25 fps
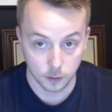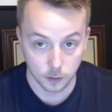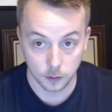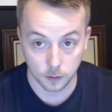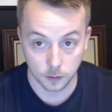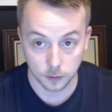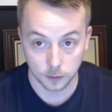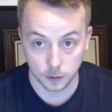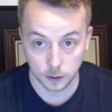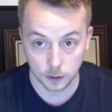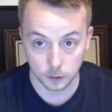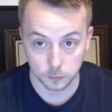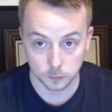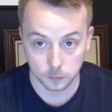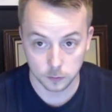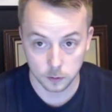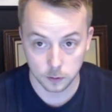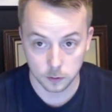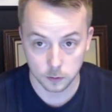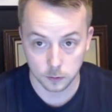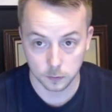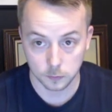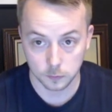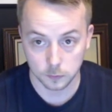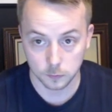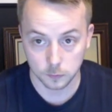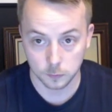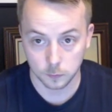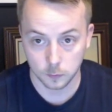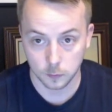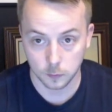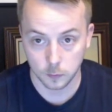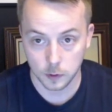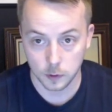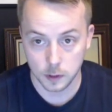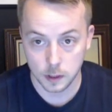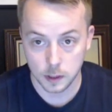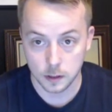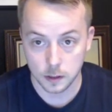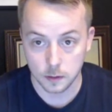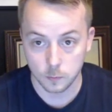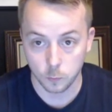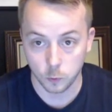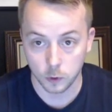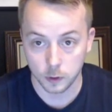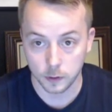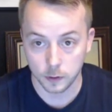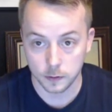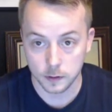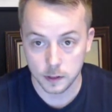1,000 units in
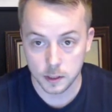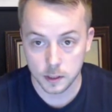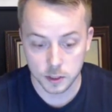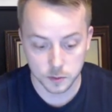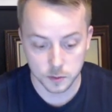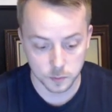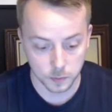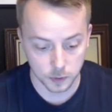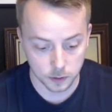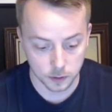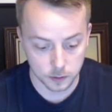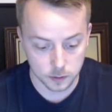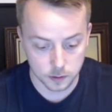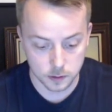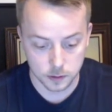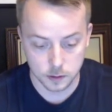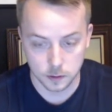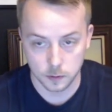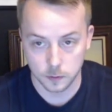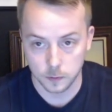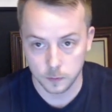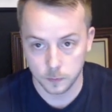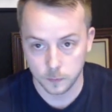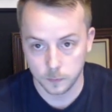one of these months,